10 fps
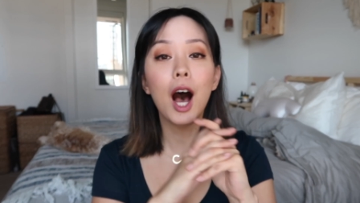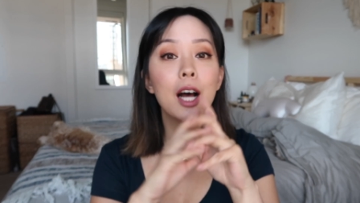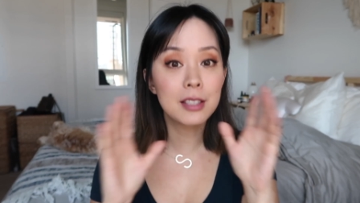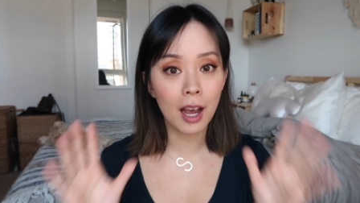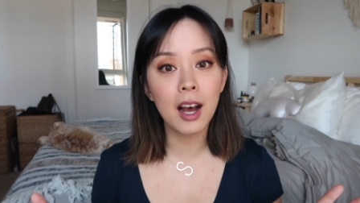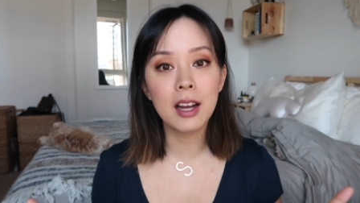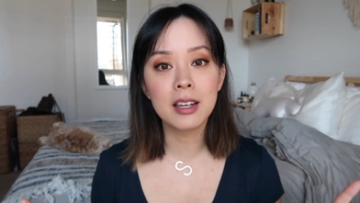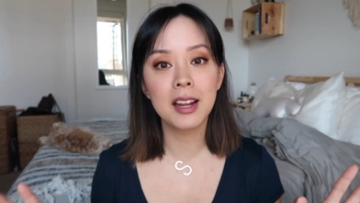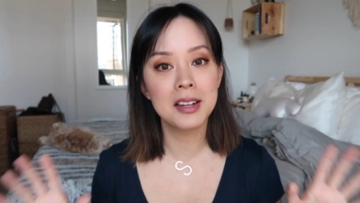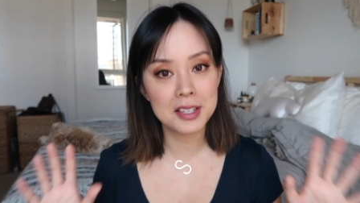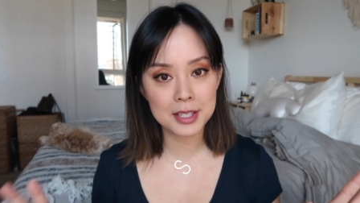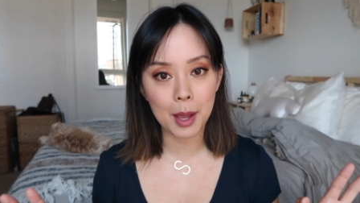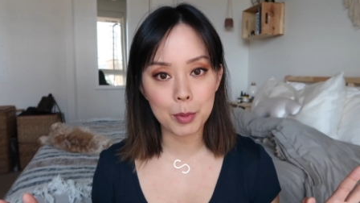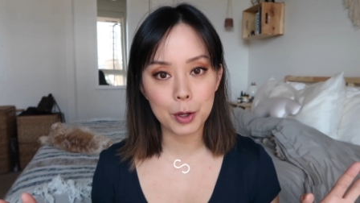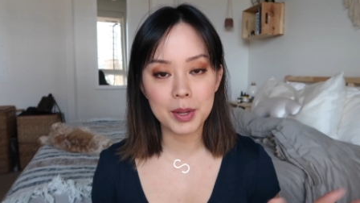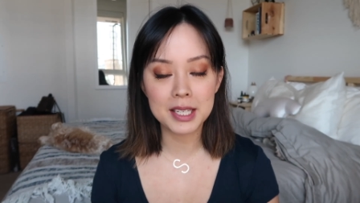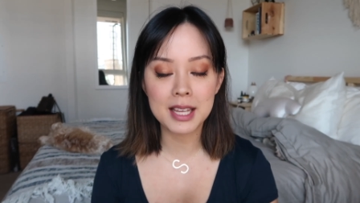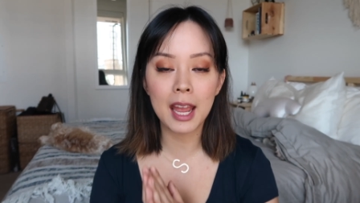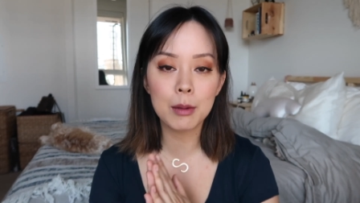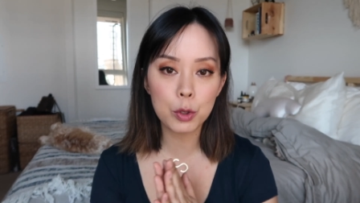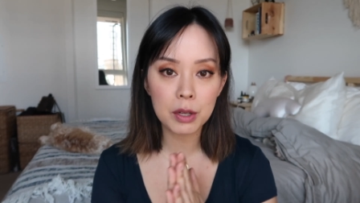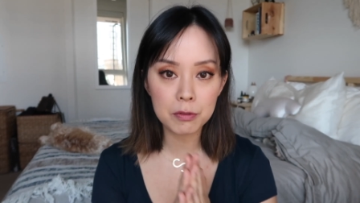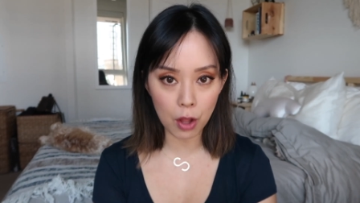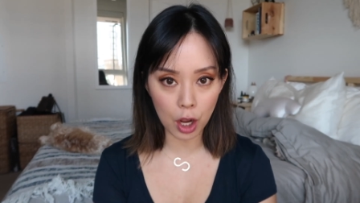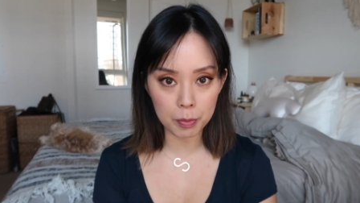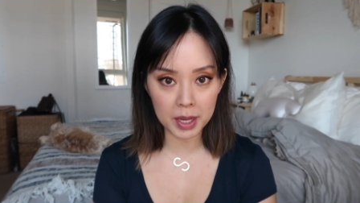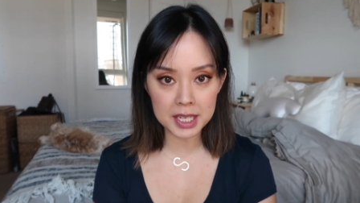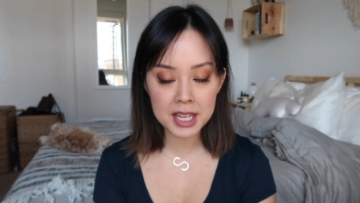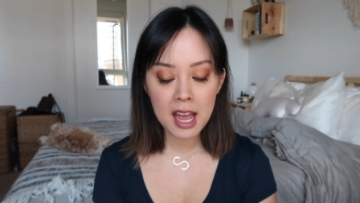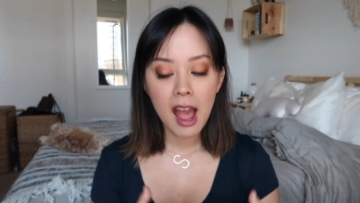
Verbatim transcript: a ton in December because I am doing Vlogmas.